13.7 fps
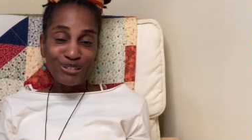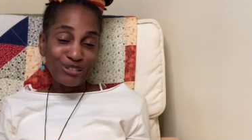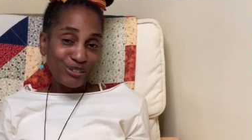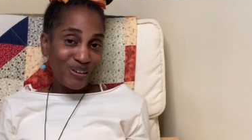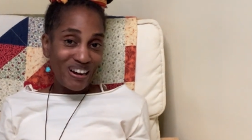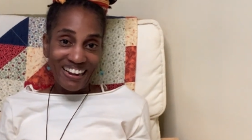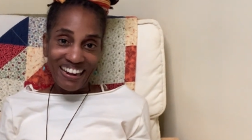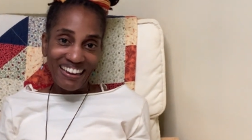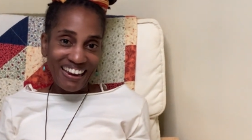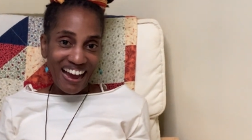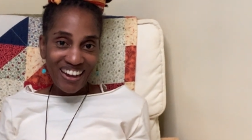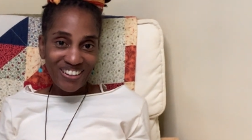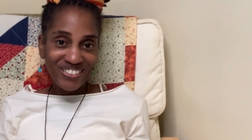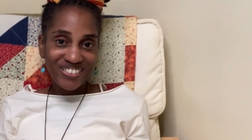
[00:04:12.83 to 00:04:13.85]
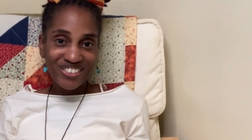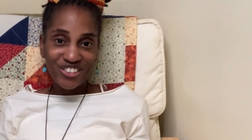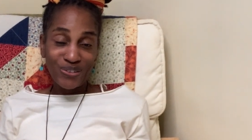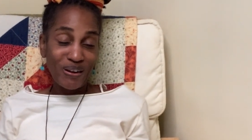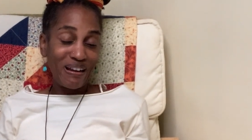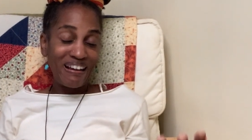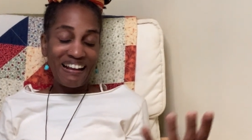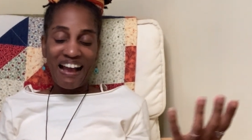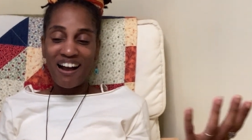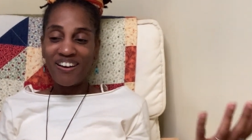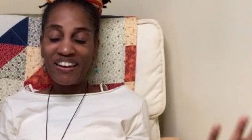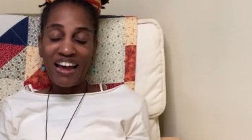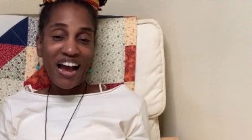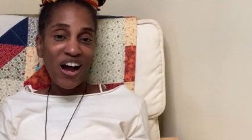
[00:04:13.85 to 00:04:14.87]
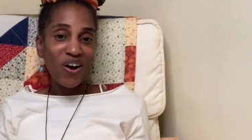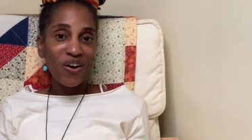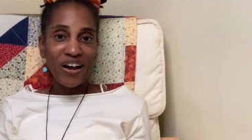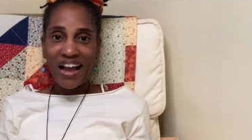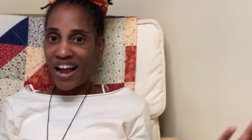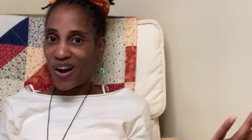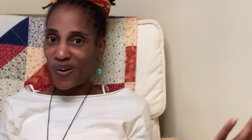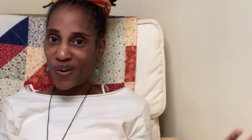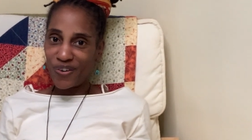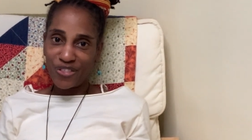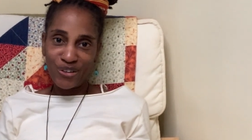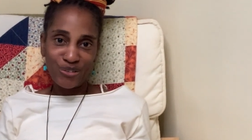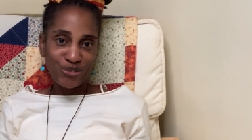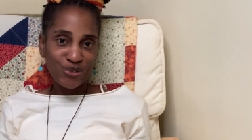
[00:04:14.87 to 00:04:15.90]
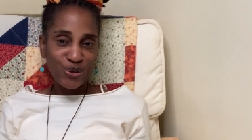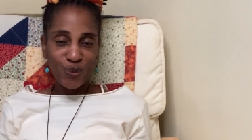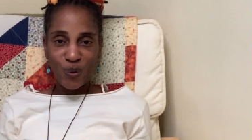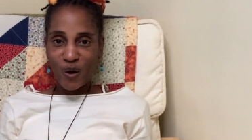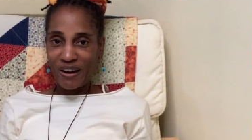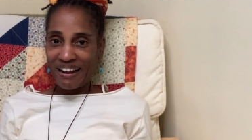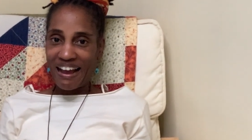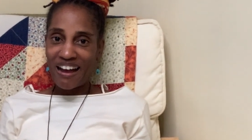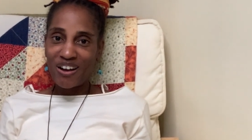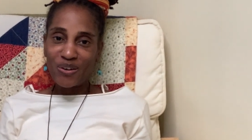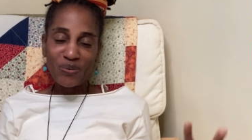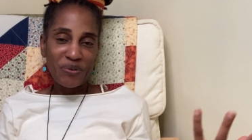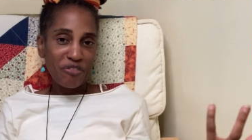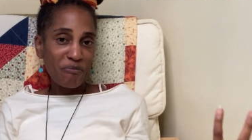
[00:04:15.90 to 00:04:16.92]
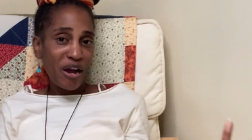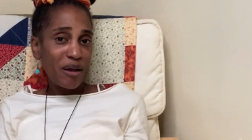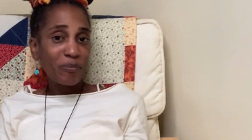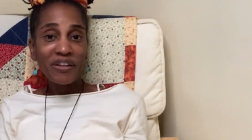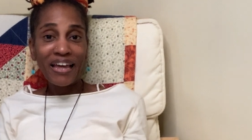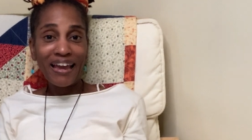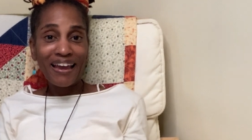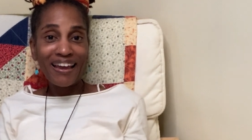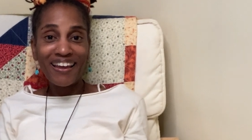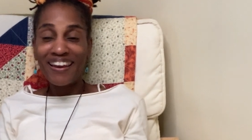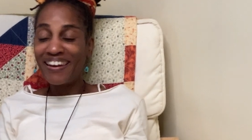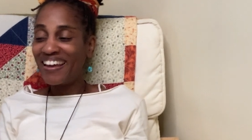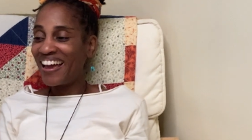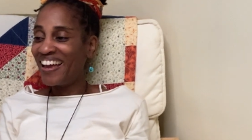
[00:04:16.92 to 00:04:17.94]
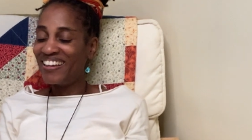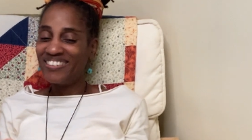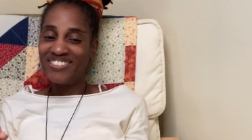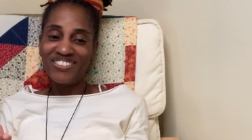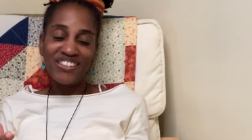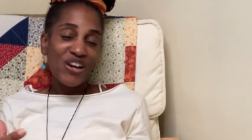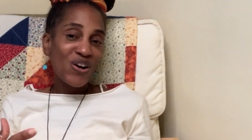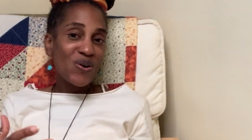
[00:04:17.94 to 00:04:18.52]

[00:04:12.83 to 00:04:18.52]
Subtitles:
trying out how are things going to work out with my plan and